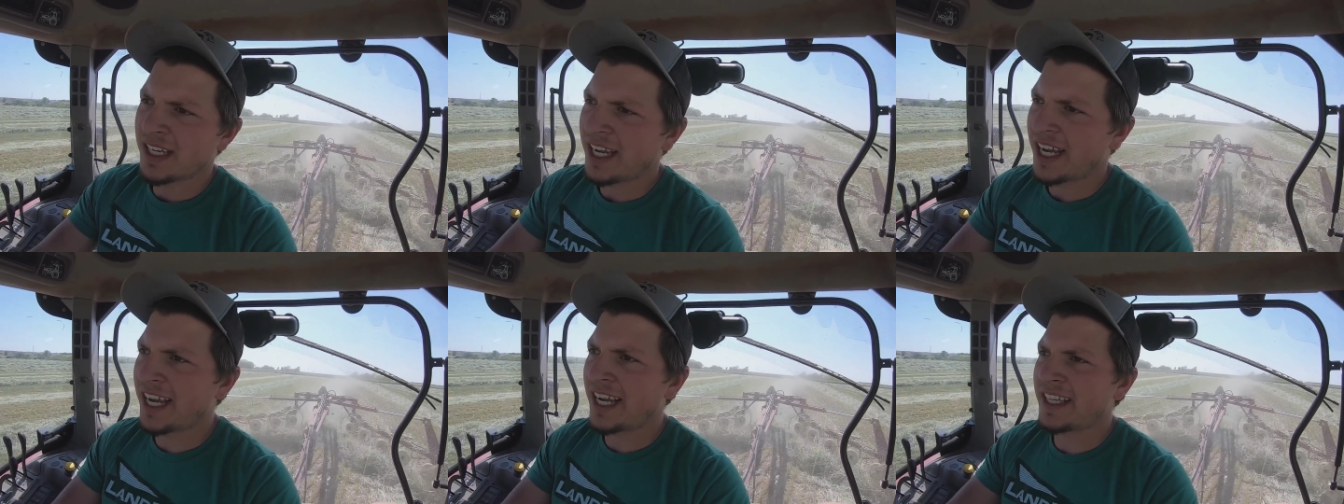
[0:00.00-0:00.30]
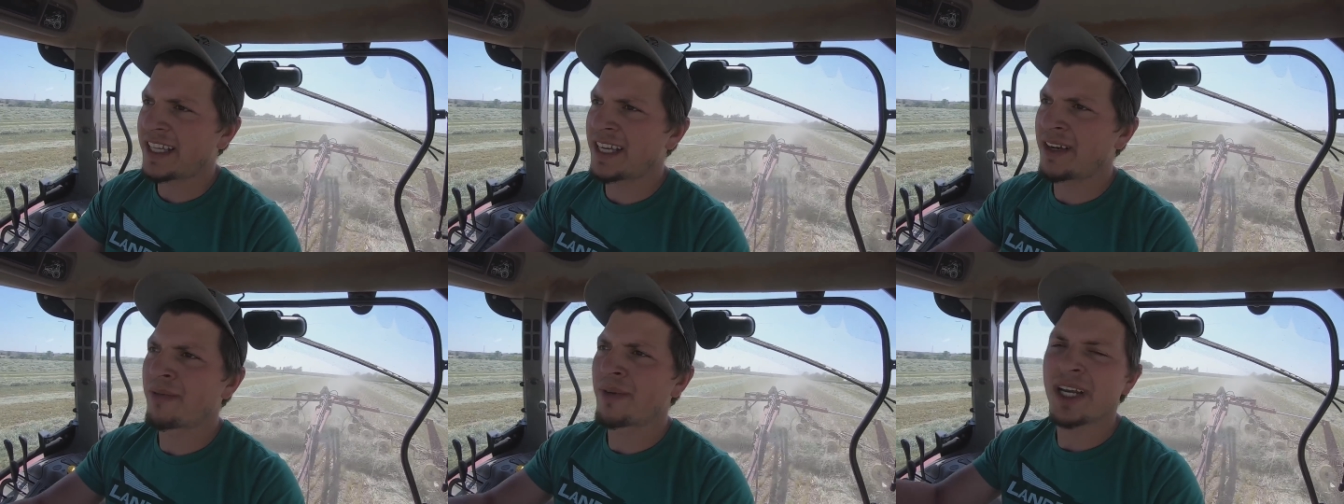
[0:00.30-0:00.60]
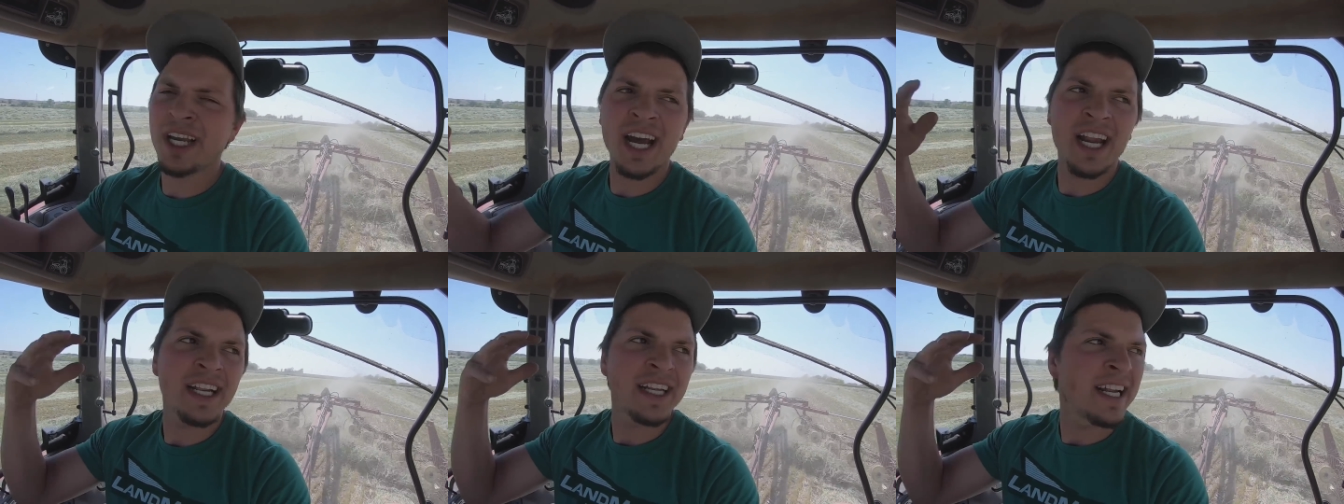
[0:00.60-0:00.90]
And then we
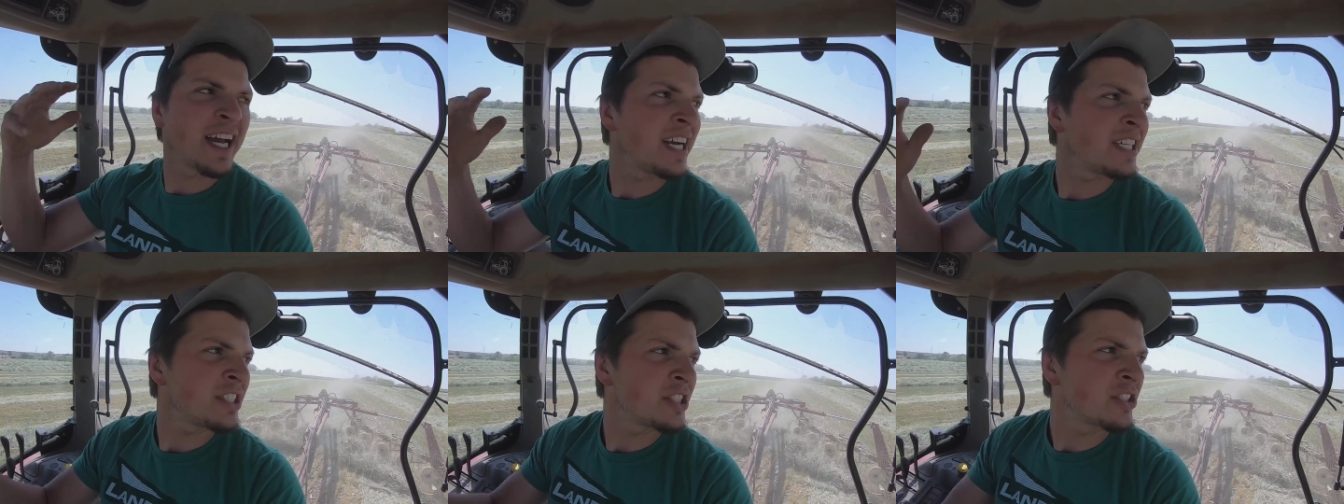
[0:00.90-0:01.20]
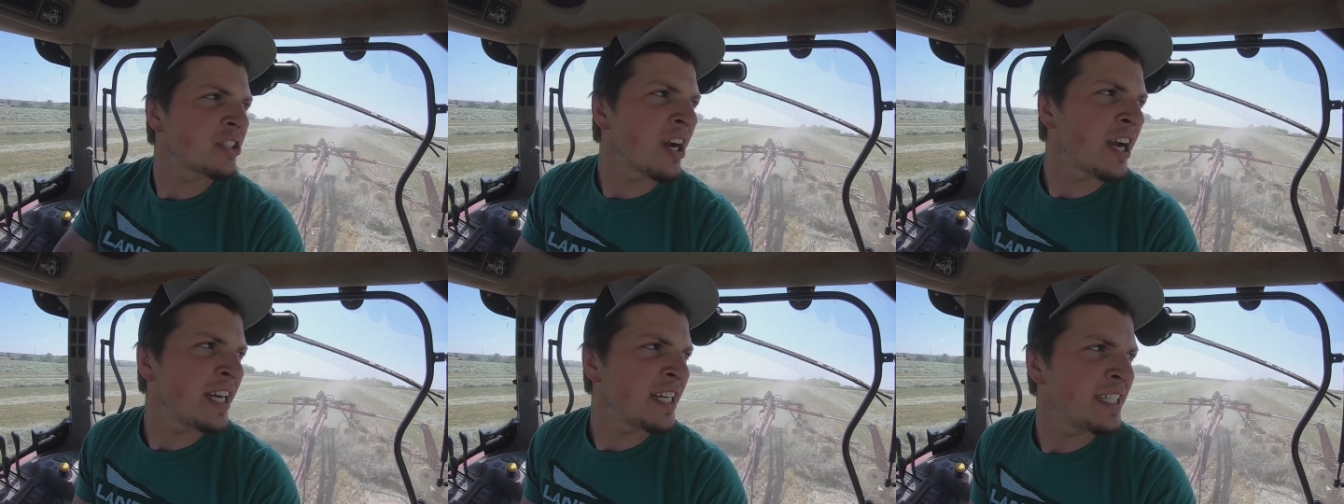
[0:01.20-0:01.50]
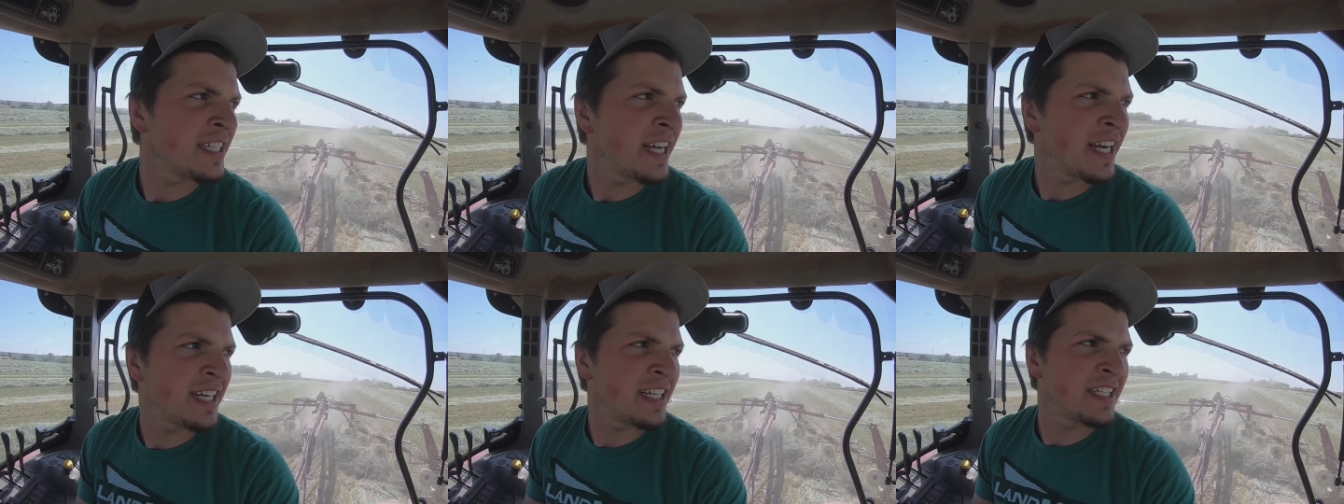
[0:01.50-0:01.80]
got a nice
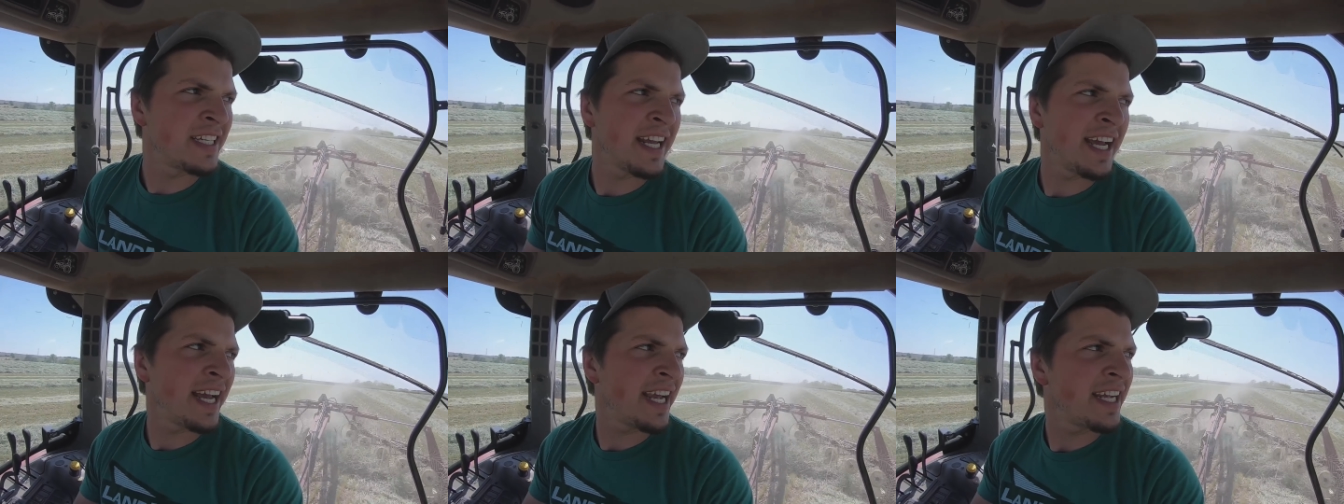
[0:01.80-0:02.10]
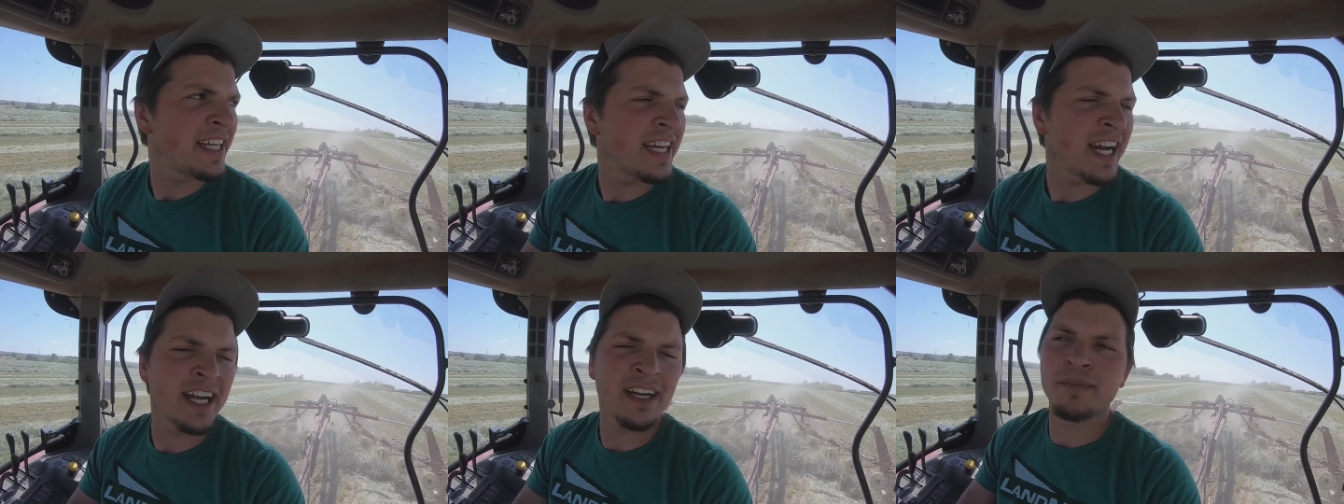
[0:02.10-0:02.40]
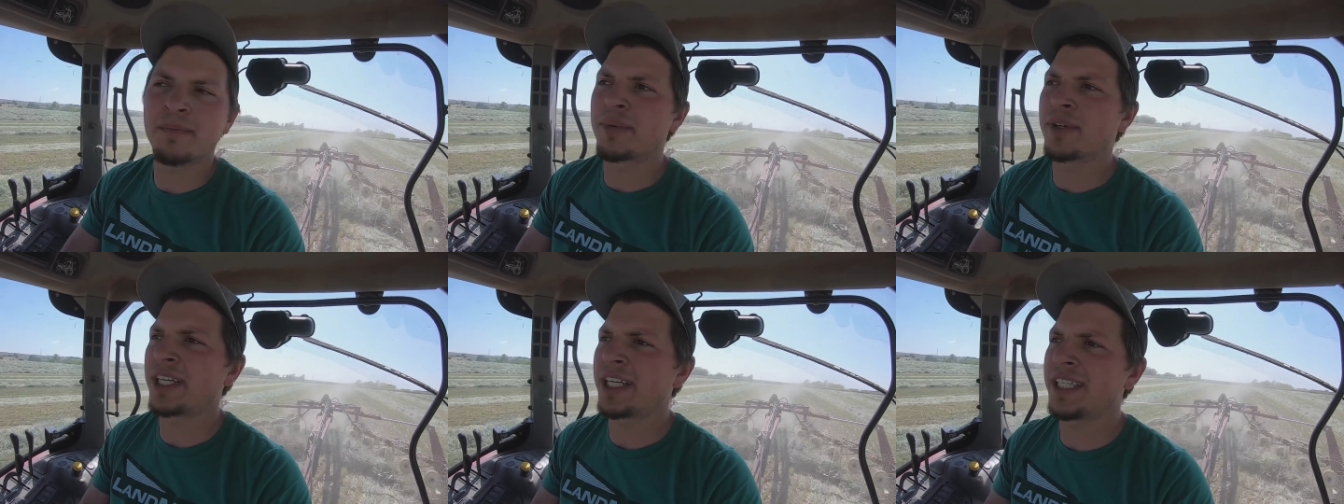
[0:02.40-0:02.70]
drying day today, kind
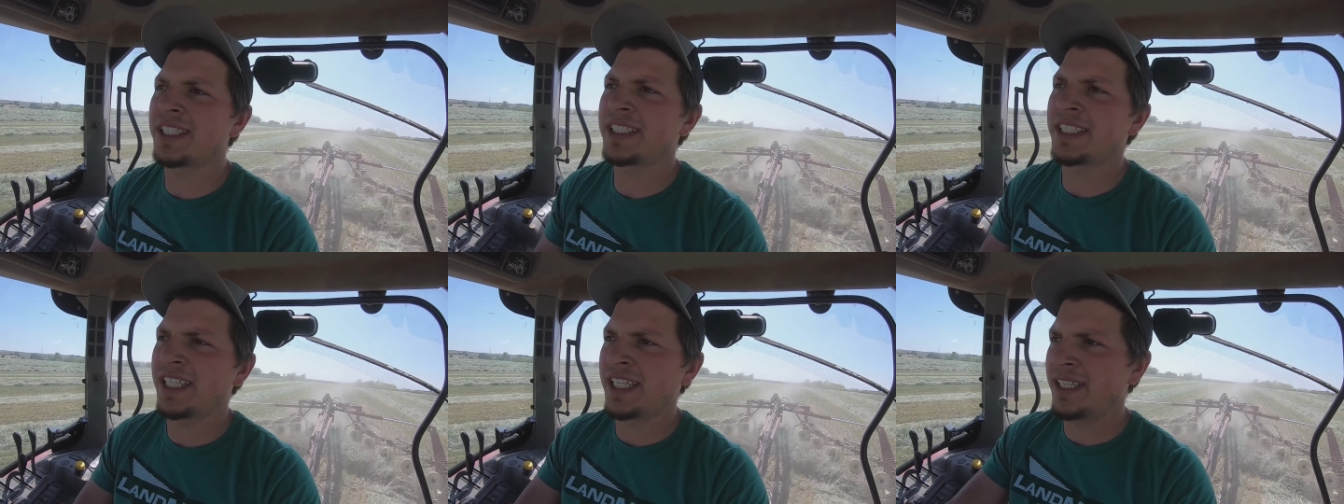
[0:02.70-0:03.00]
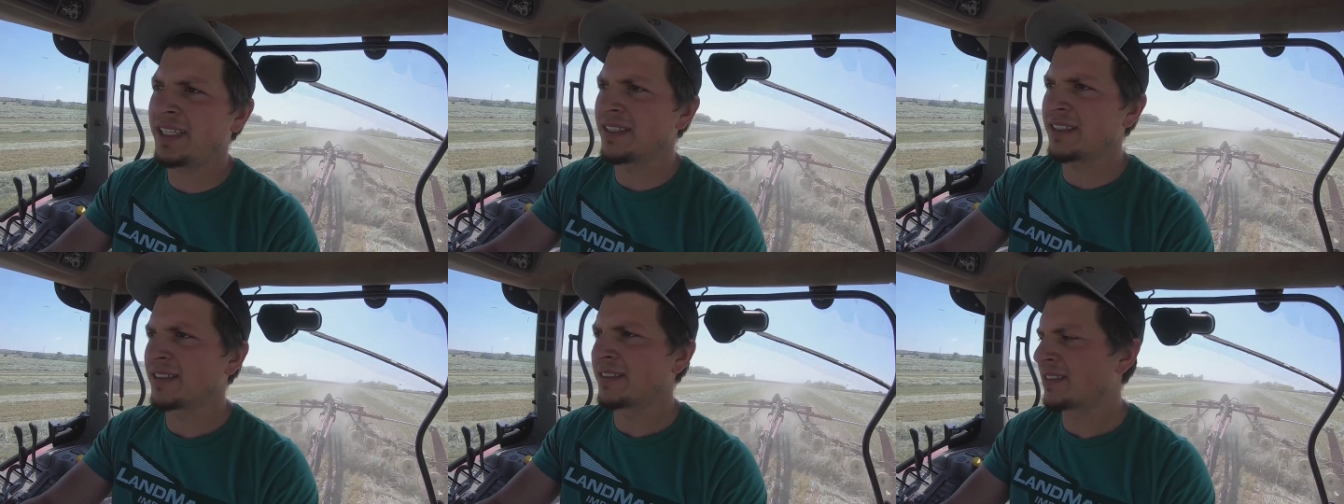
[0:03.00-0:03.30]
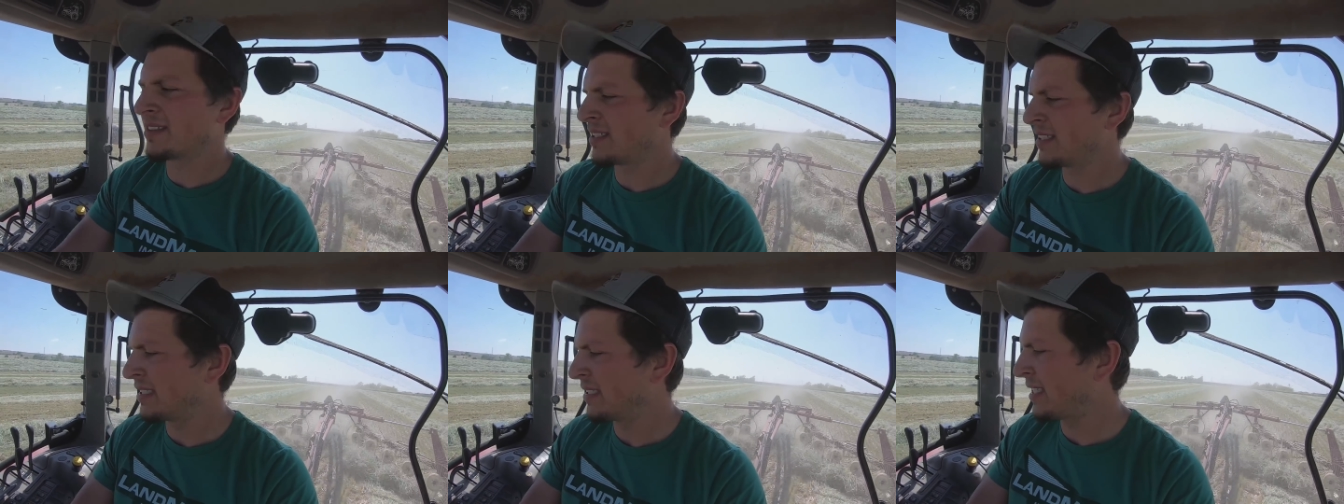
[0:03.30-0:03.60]
of breezy,
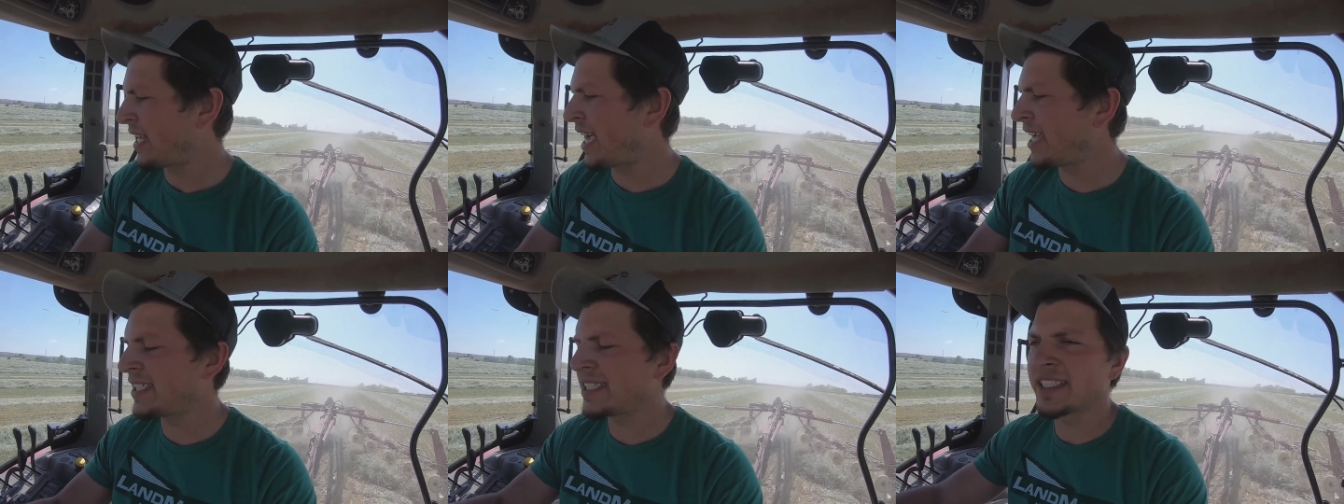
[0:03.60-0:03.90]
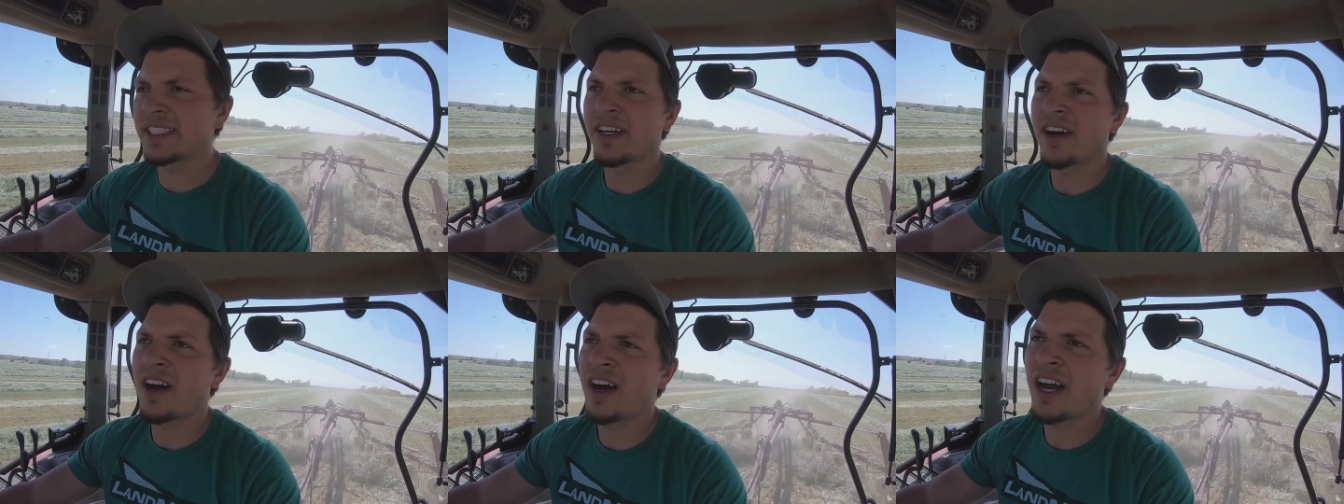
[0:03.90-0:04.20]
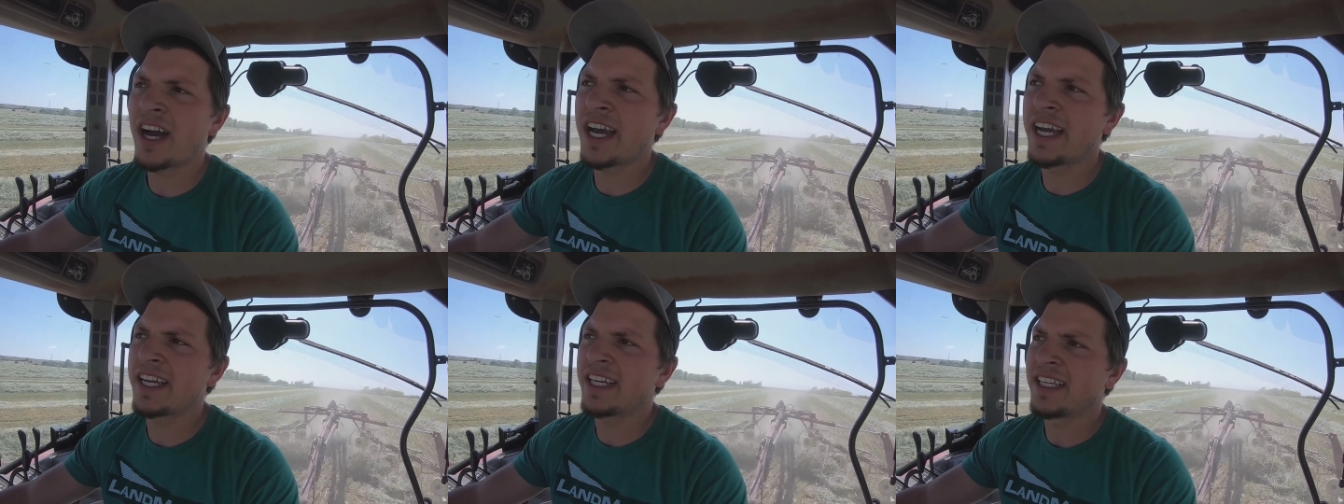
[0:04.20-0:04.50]
nice and
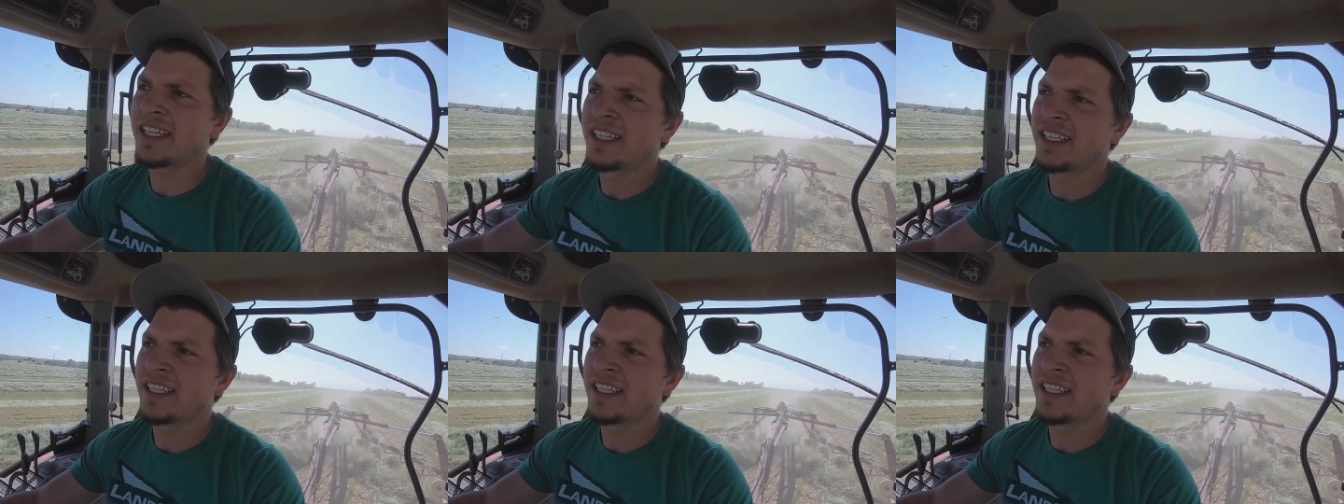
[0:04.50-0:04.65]
hot.